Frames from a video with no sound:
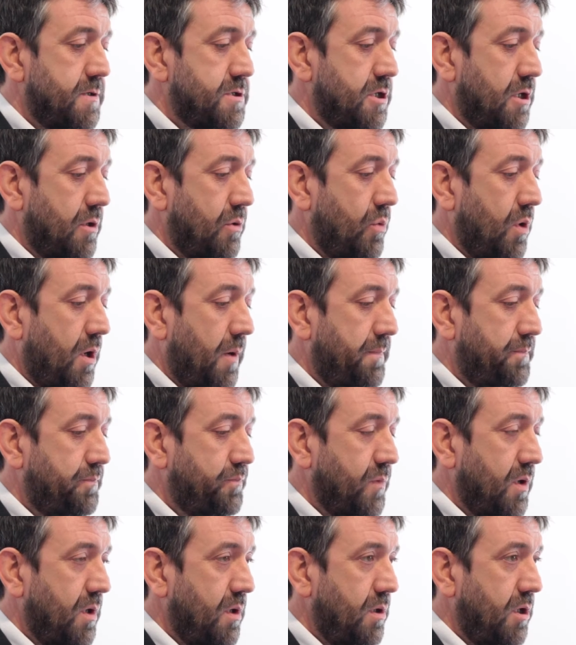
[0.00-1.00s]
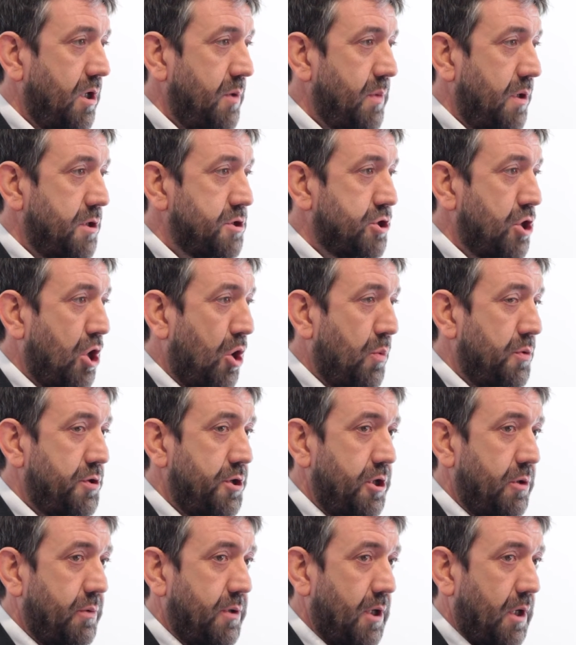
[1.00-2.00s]
So you may start with
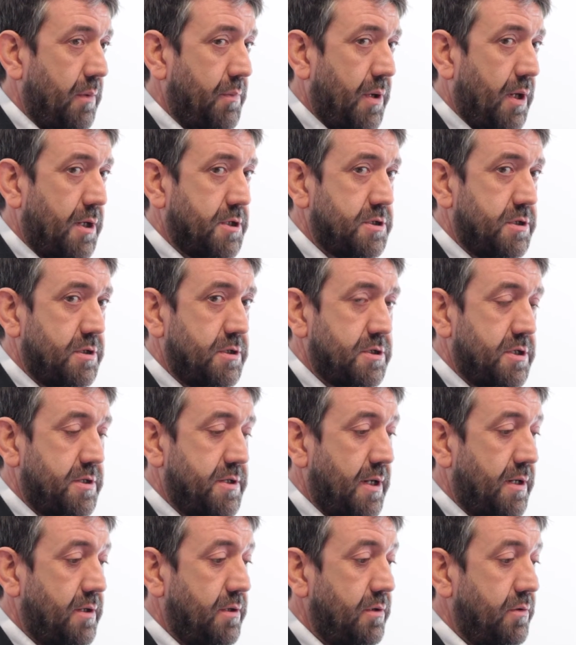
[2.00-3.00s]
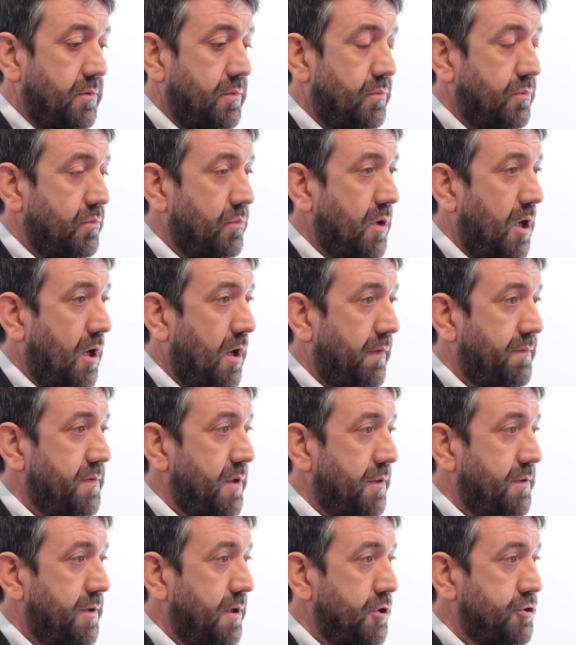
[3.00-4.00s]
a UK patent and then you have
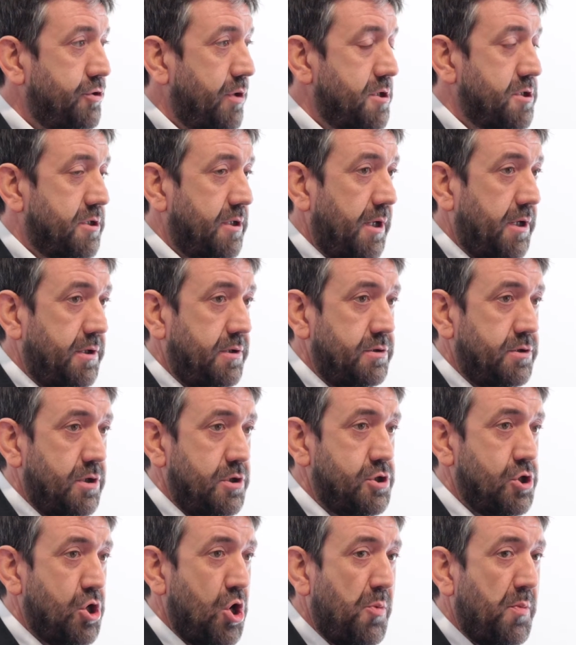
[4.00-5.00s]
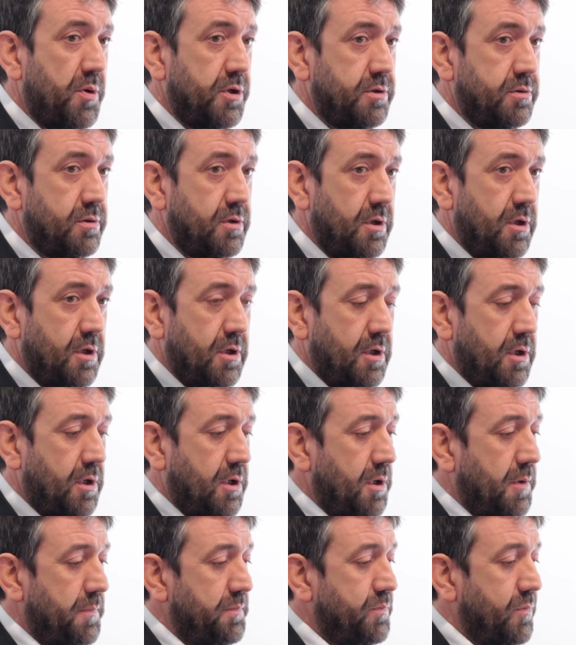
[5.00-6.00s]
that thing translated into German,
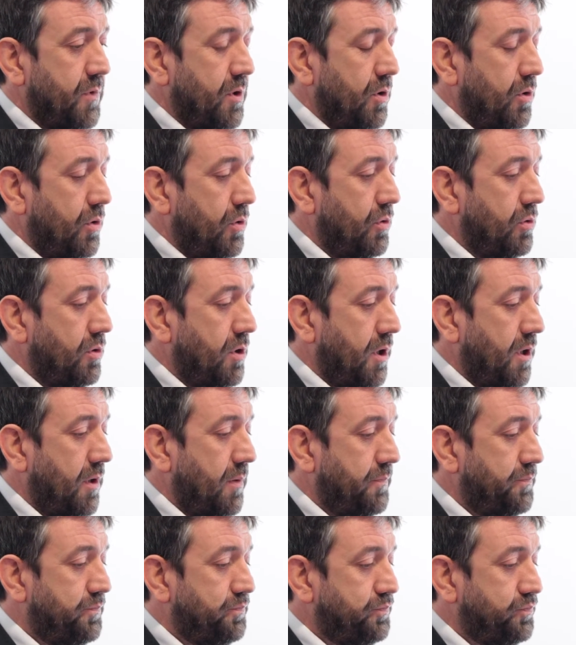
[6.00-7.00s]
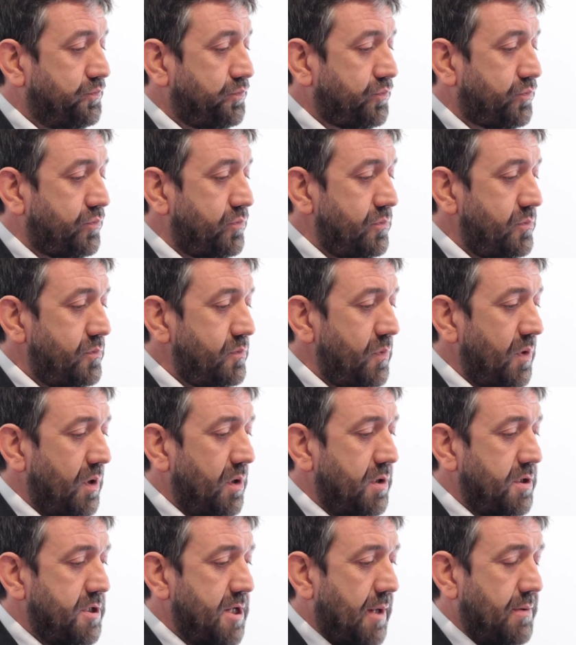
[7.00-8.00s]
or
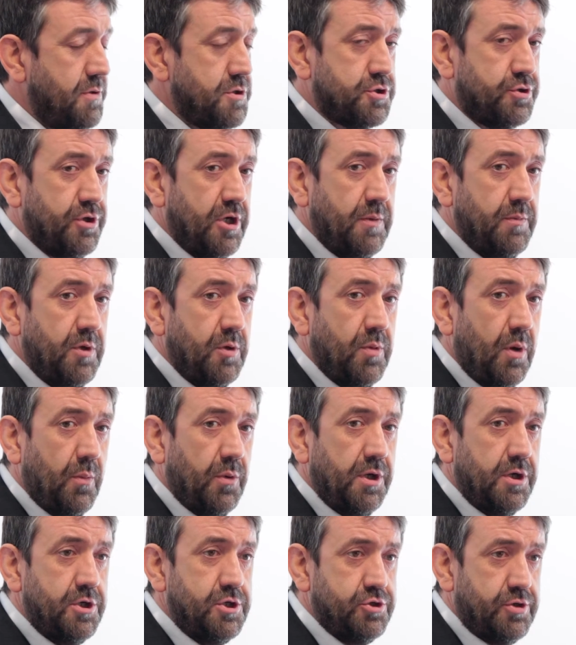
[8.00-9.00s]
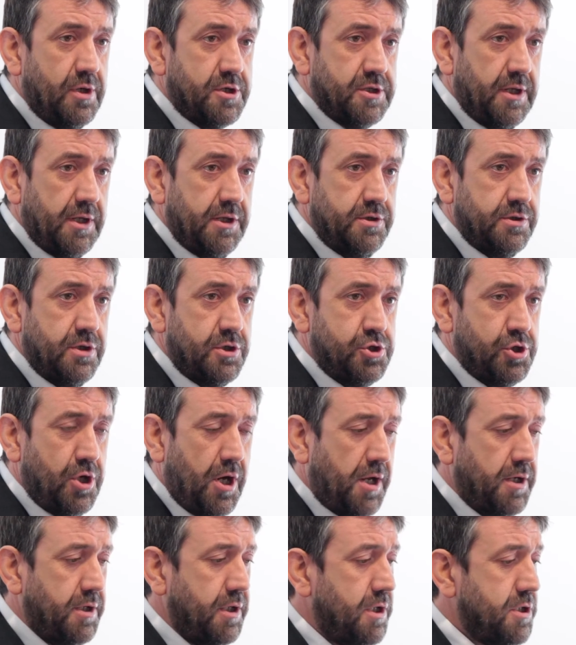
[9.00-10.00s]
downstream you might want it translated into
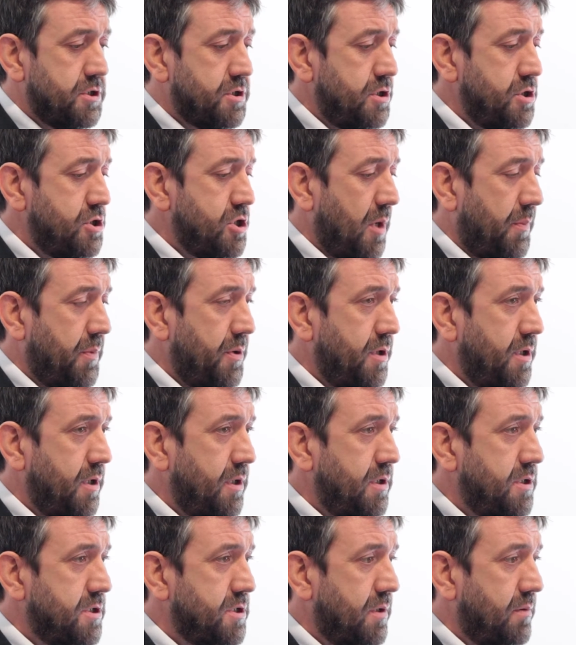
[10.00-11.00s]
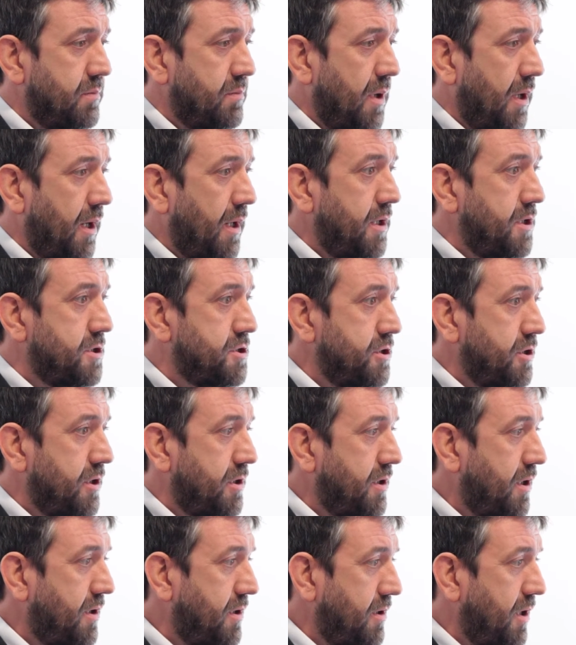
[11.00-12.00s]
Chinese and Japanese and
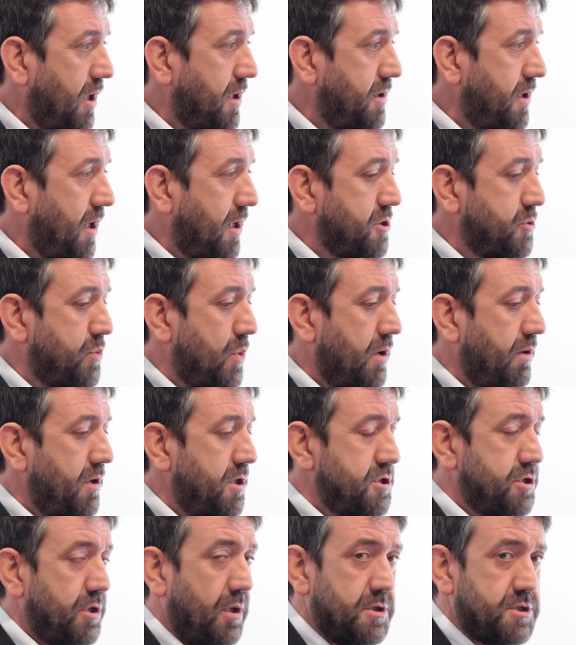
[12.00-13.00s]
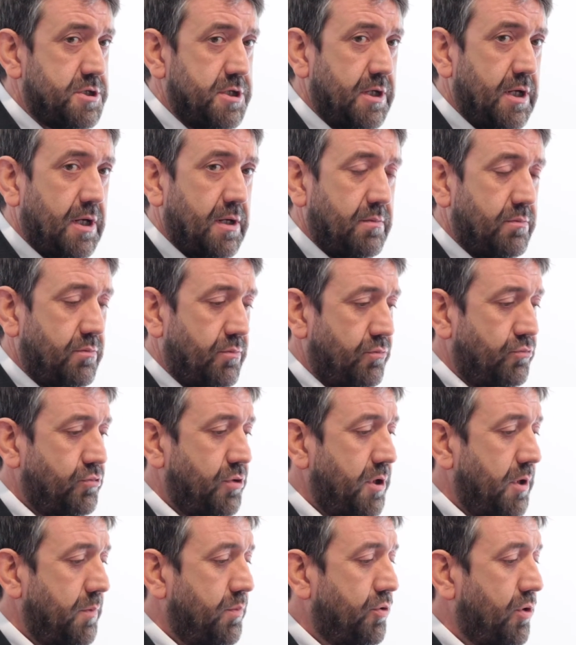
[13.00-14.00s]
Malaysian, and that's where it starts to get
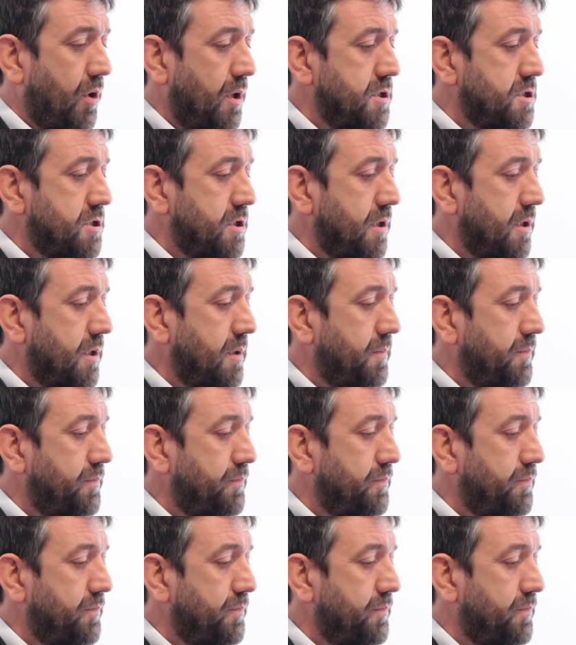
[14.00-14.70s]
really pricey.